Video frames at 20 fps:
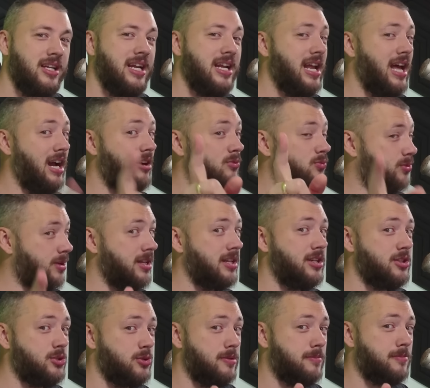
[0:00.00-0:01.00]
And I really
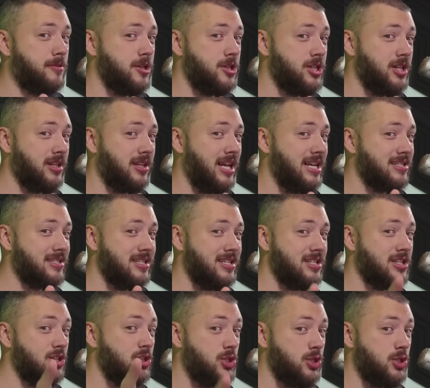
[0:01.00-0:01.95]
do appreciate last season